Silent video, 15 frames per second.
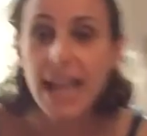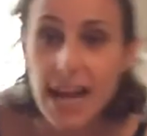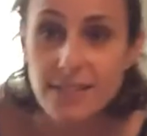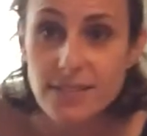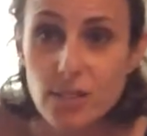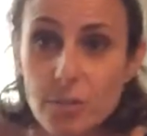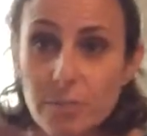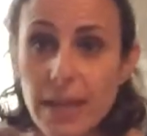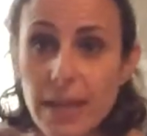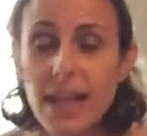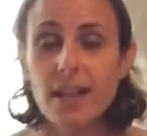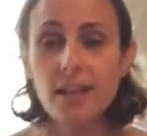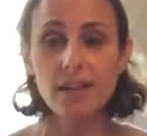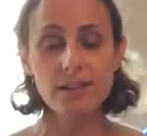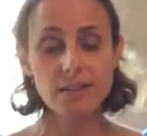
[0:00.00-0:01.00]
has their
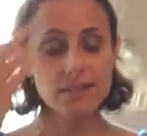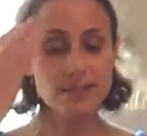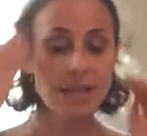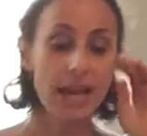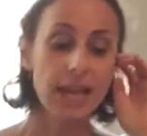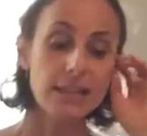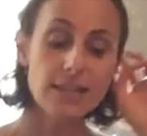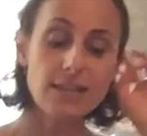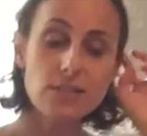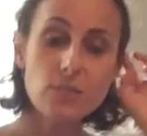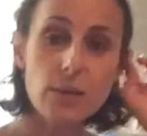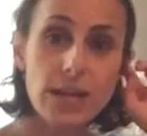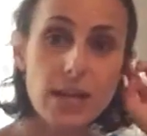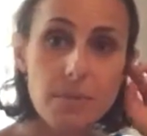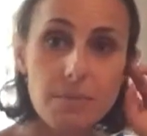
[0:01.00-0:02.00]
bells. Let's
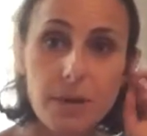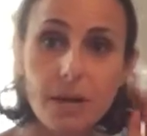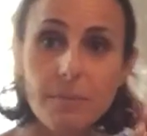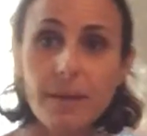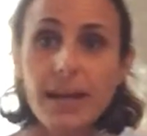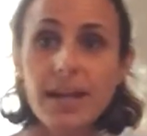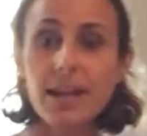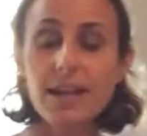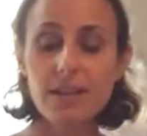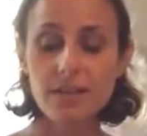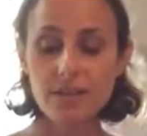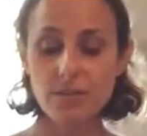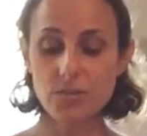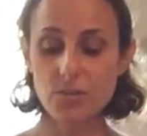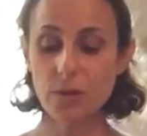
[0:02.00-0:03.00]
wake up our
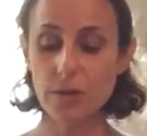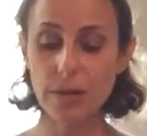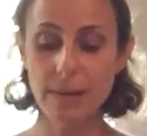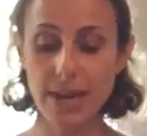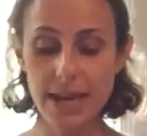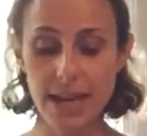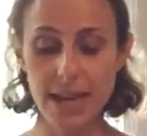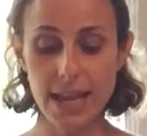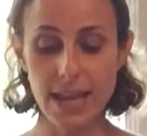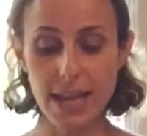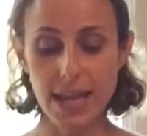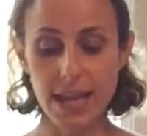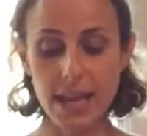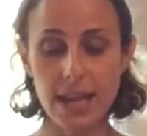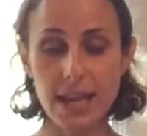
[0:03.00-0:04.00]
bells. Are we
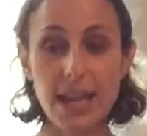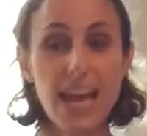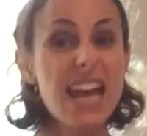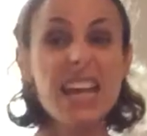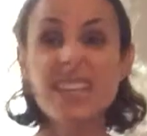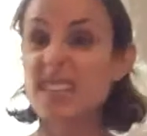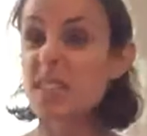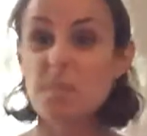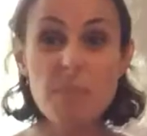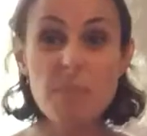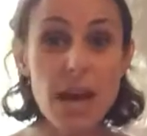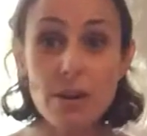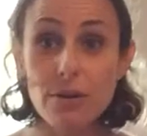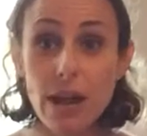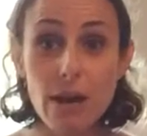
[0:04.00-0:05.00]
ready? It doesn't
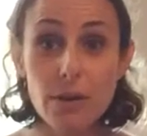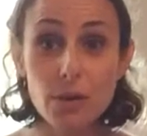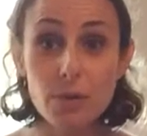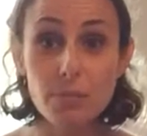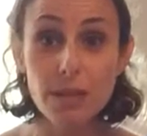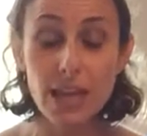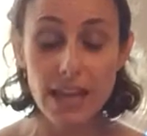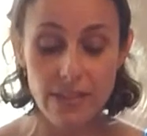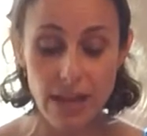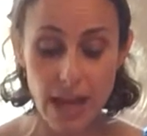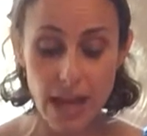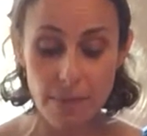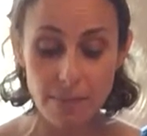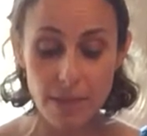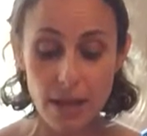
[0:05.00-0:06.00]
matter how you play
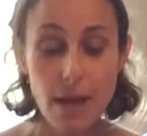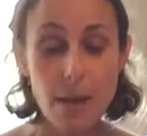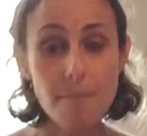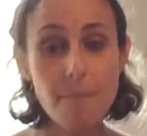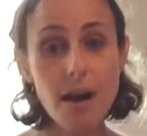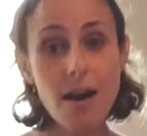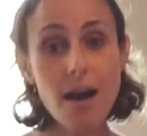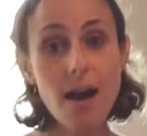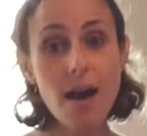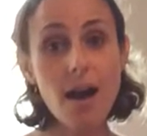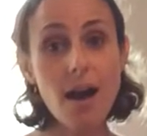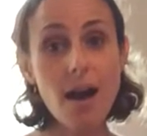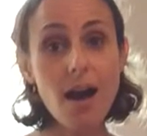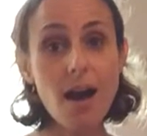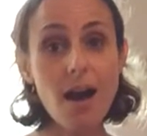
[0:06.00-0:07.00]
them.
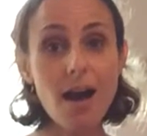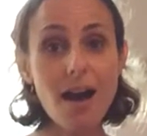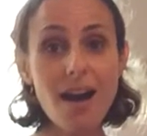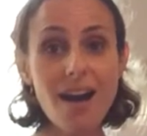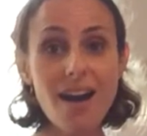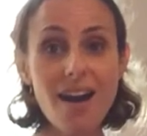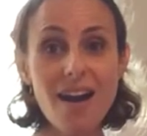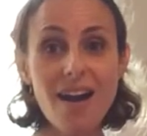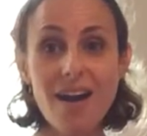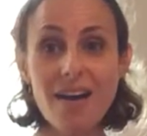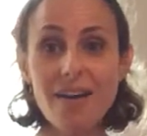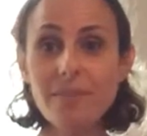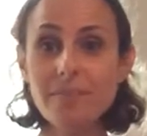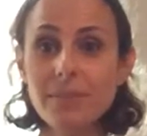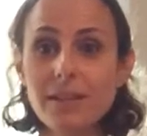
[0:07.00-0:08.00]

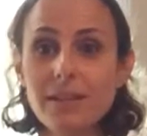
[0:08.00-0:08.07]
Bum,